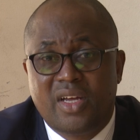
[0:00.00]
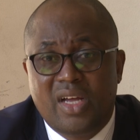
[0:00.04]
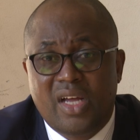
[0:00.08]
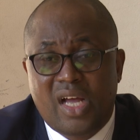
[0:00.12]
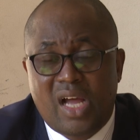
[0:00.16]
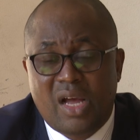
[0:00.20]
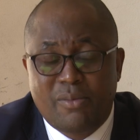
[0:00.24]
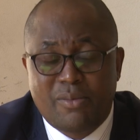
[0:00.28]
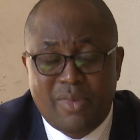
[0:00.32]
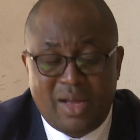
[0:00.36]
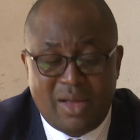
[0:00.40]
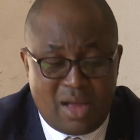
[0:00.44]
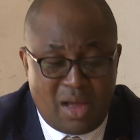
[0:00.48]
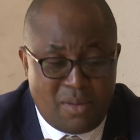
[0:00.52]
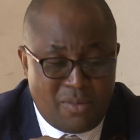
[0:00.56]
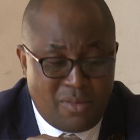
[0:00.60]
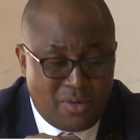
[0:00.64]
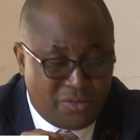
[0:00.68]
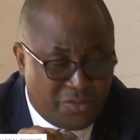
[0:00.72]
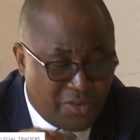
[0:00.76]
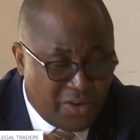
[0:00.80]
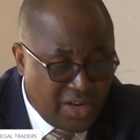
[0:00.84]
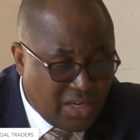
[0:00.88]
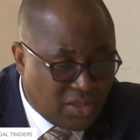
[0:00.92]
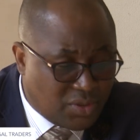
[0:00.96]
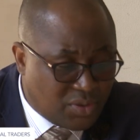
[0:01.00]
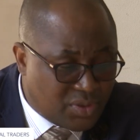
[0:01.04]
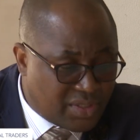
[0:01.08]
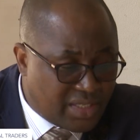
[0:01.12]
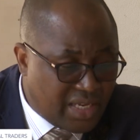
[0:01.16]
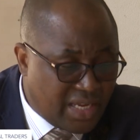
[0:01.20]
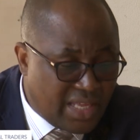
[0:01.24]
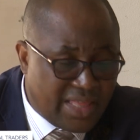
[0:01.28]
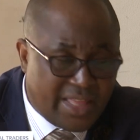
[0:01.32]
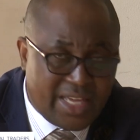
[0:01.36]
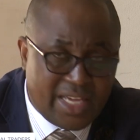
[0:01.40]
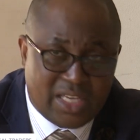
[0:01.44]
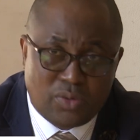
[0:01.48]
I'm afraid to
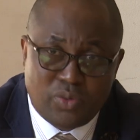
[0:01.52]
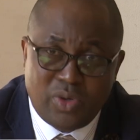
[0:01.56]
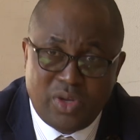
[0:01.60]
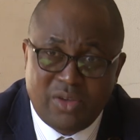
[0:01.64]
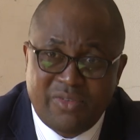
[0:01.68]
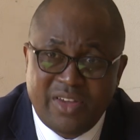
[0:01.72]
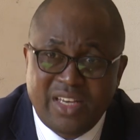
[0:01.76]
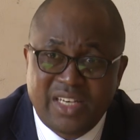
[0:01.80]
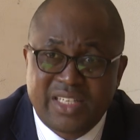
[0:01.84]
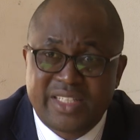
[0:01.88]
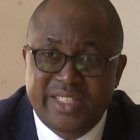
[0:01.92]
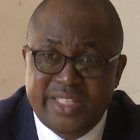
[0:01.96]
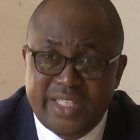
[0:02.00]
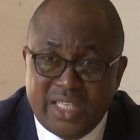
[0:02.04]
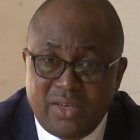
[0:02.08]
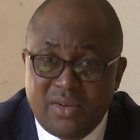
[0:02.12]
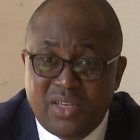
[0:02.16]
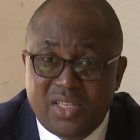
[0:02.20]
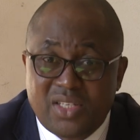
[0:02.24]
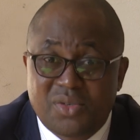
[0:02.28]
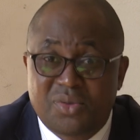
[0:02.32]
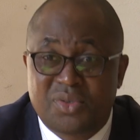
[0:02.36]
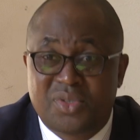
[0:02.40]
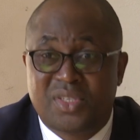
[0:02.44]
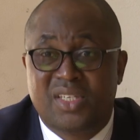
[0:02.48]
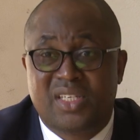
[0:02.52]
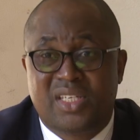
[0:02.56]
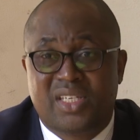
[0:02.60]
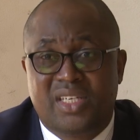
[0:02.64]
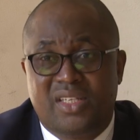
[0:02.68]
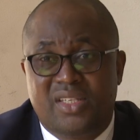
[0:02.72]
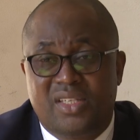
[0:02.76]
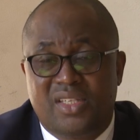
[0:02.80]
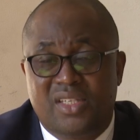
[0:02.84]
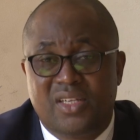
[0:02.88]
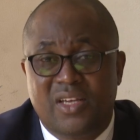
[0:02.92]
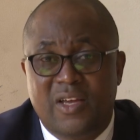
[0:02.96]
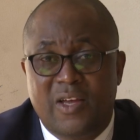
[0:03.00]
say that we have had serious
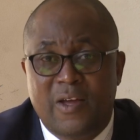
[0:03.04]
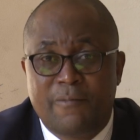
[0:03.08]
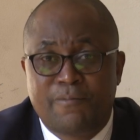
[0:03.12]
resistance